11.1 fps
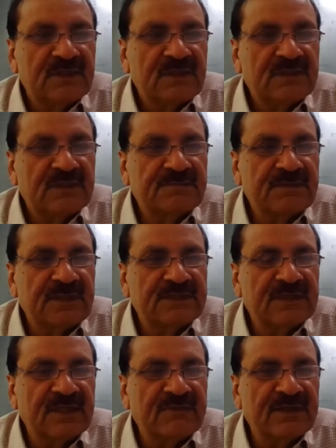It's a
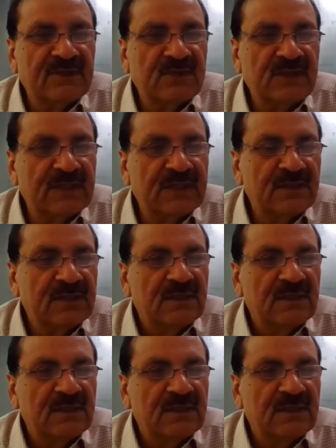pleasure having you here.